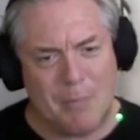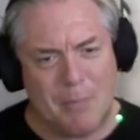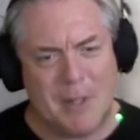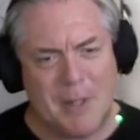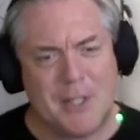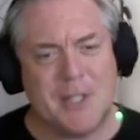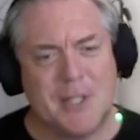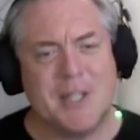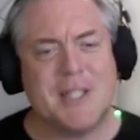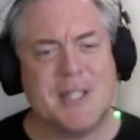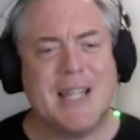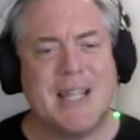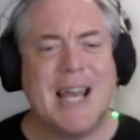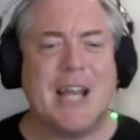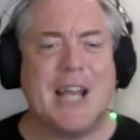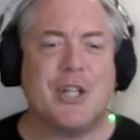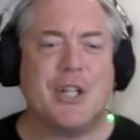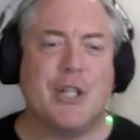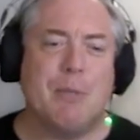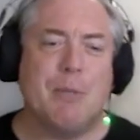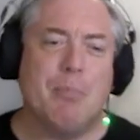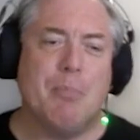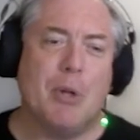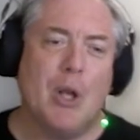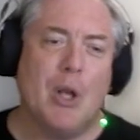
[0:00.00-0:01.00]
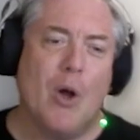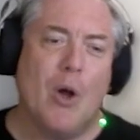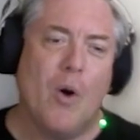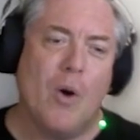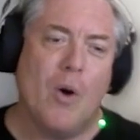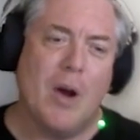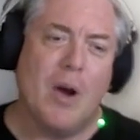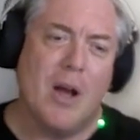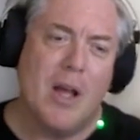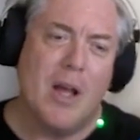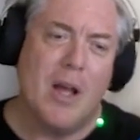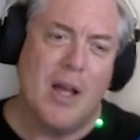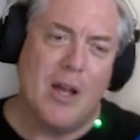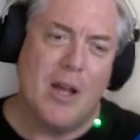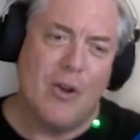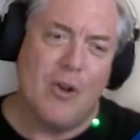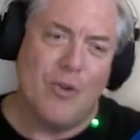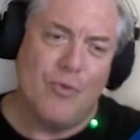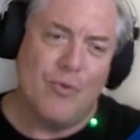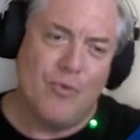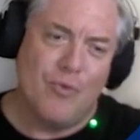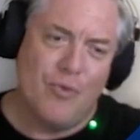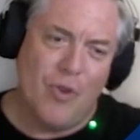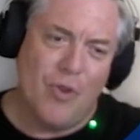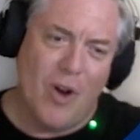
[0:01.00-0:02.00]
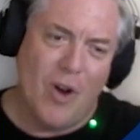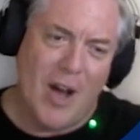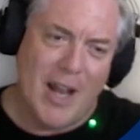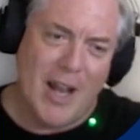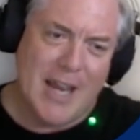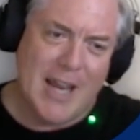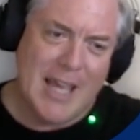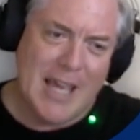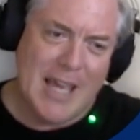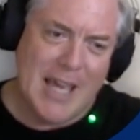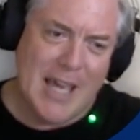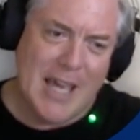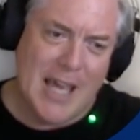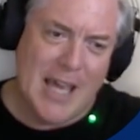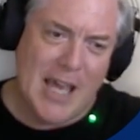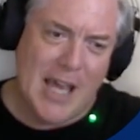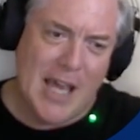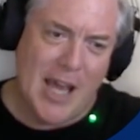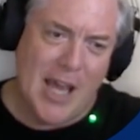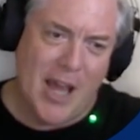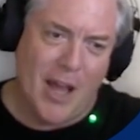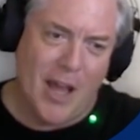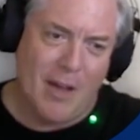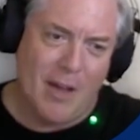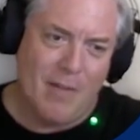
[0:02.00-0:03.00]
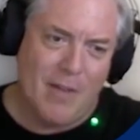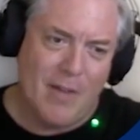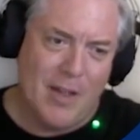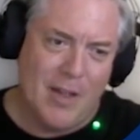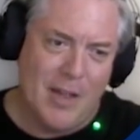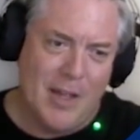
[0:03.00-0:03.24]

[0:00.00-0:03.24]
That's because they actually belong right here